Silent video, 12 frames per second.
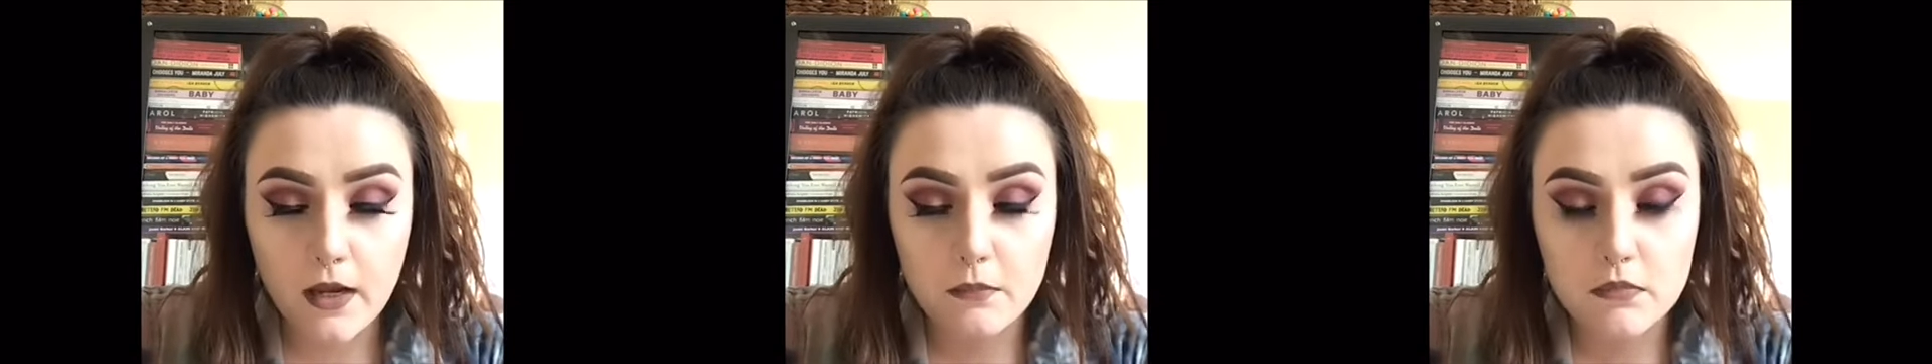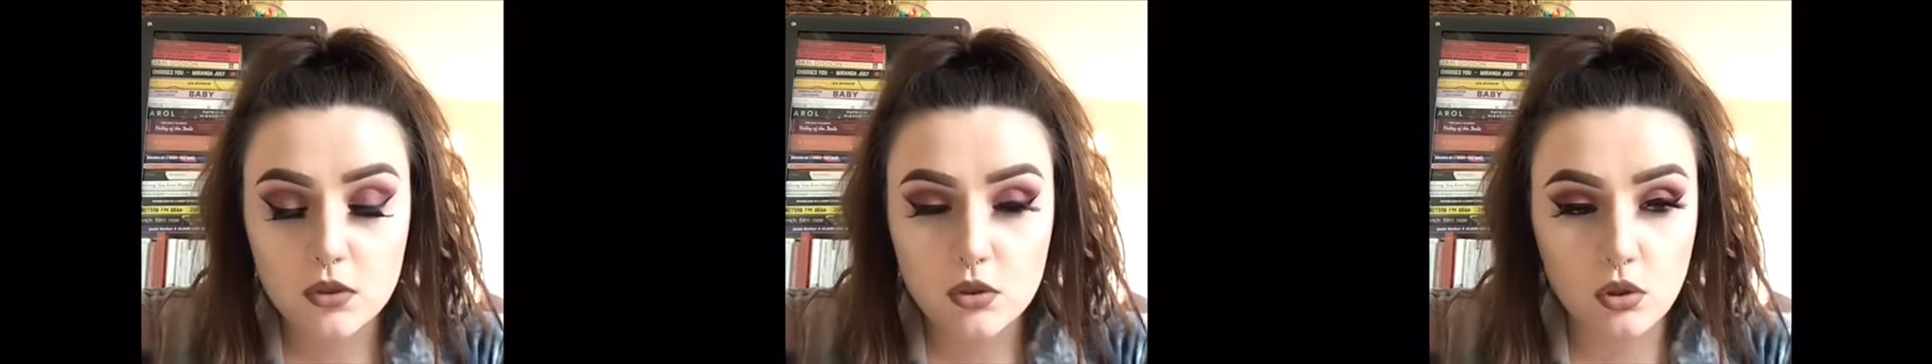
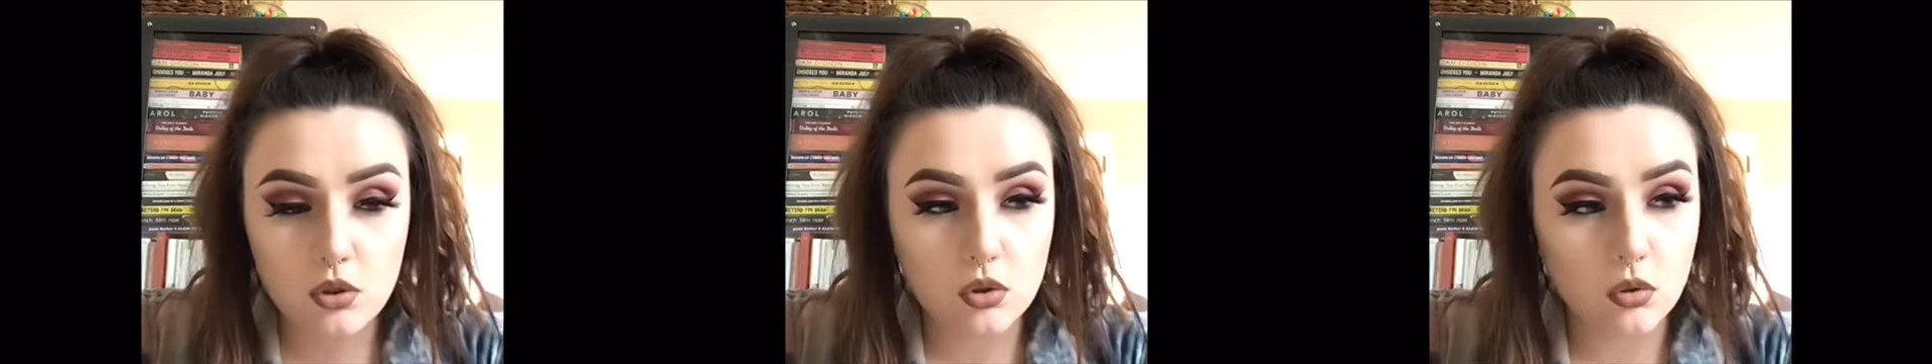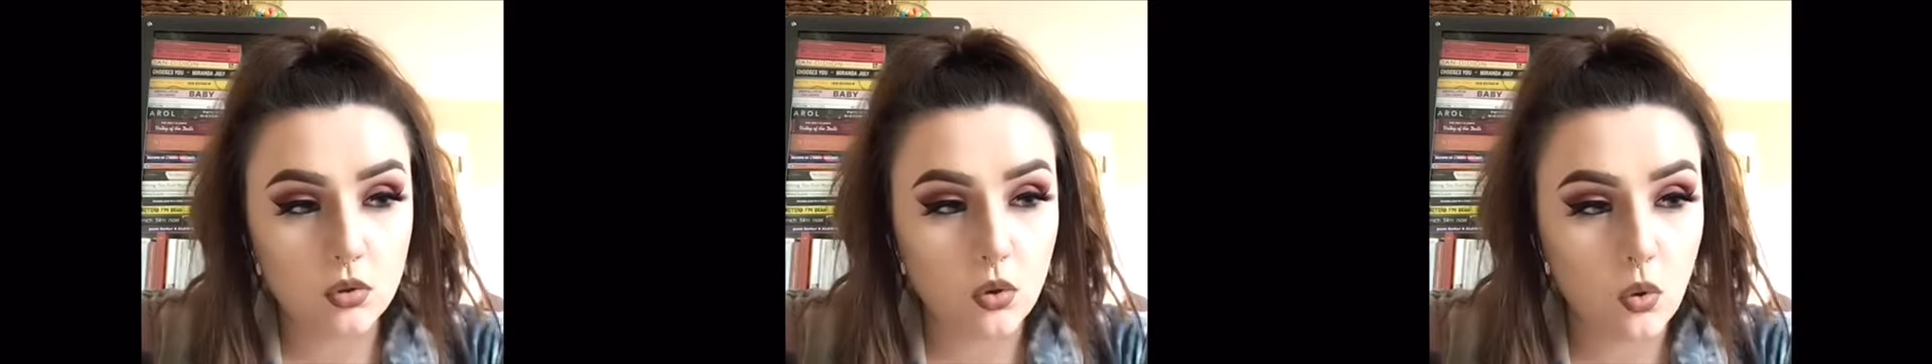
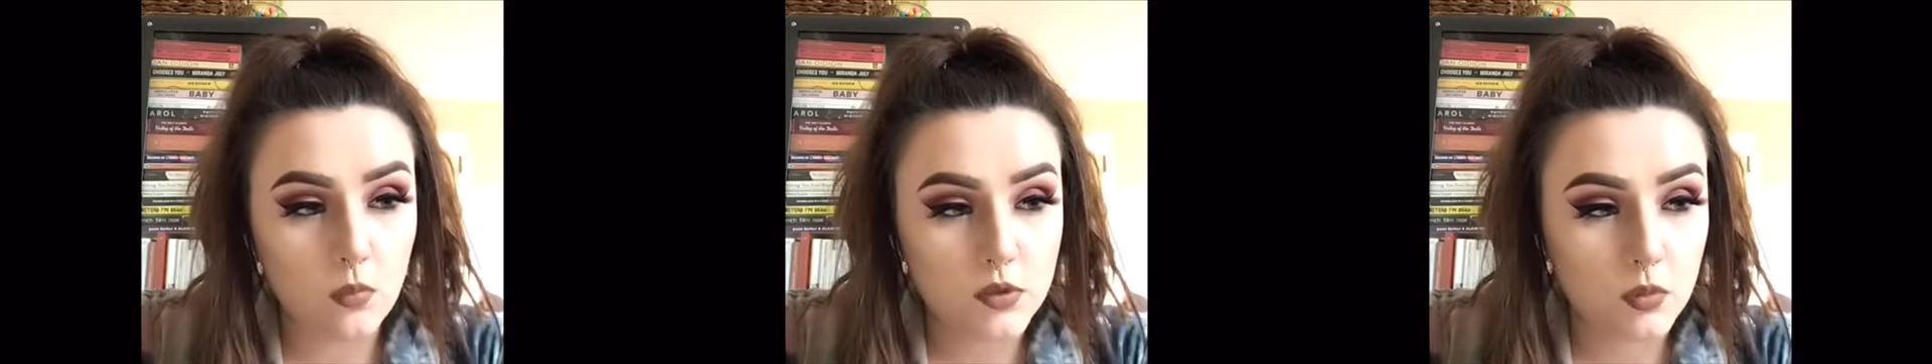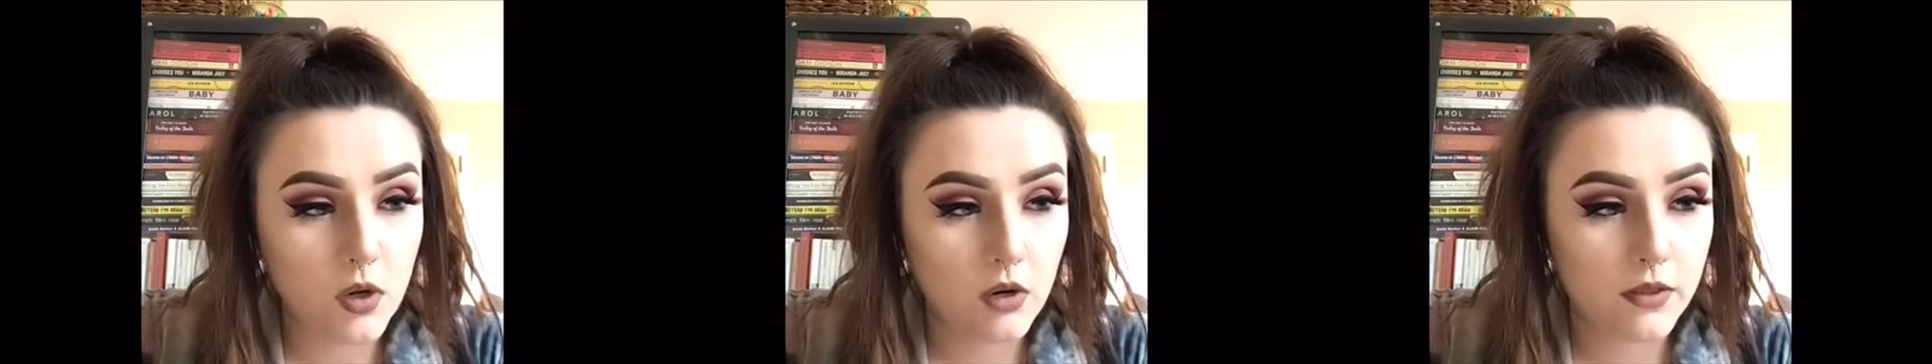social
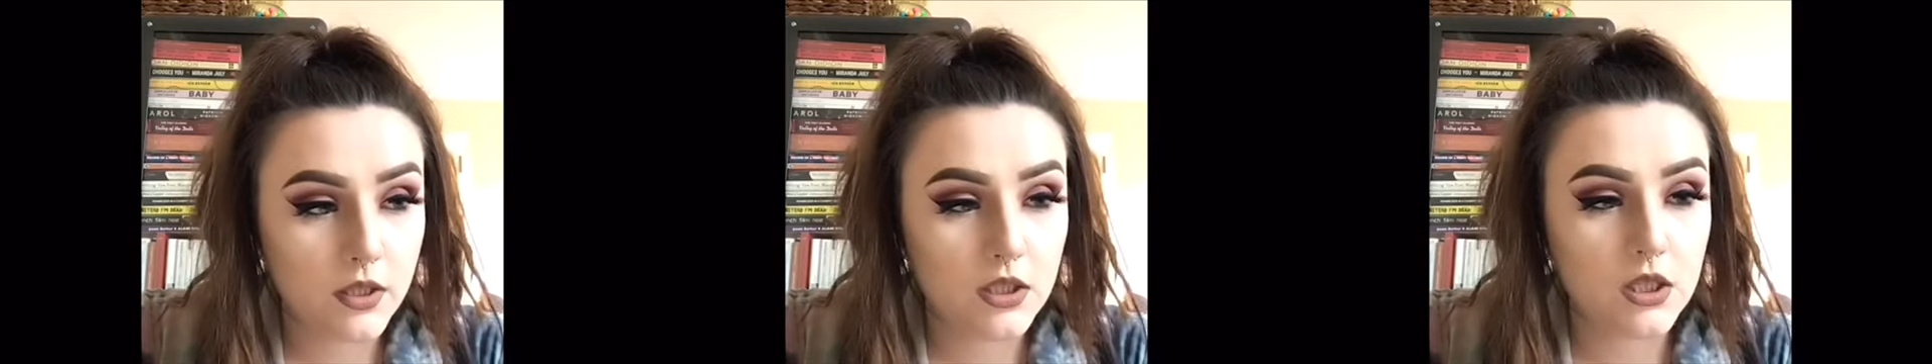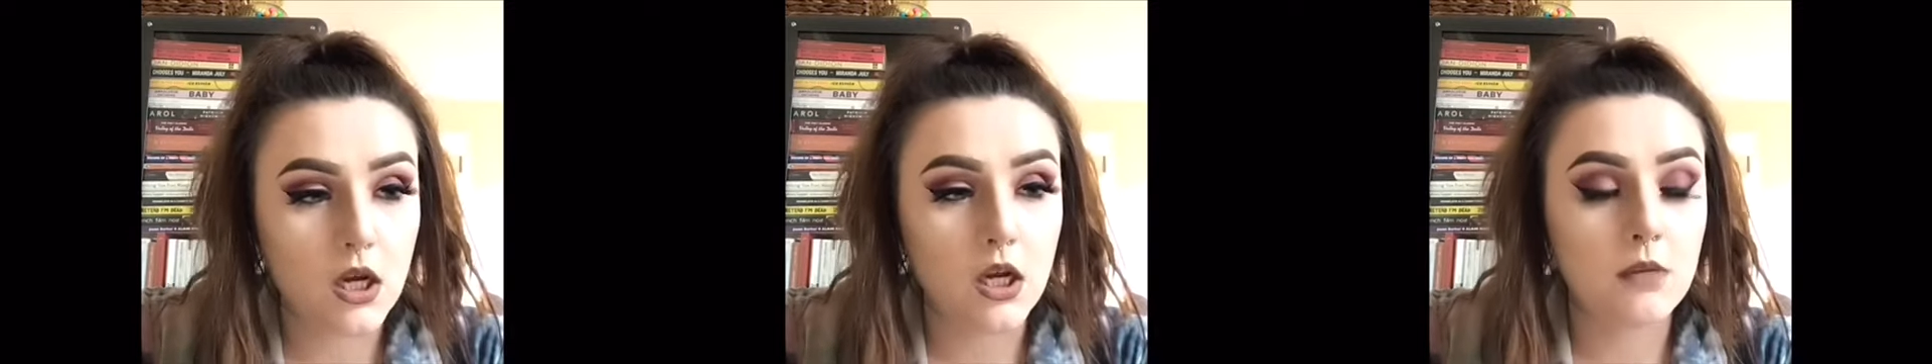norms were at the
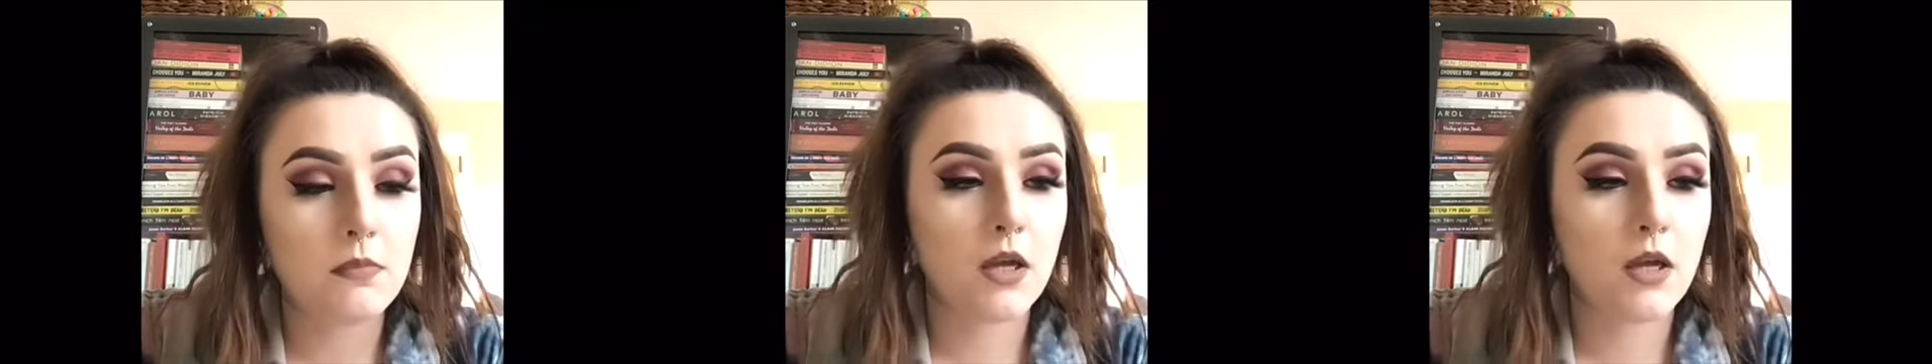time,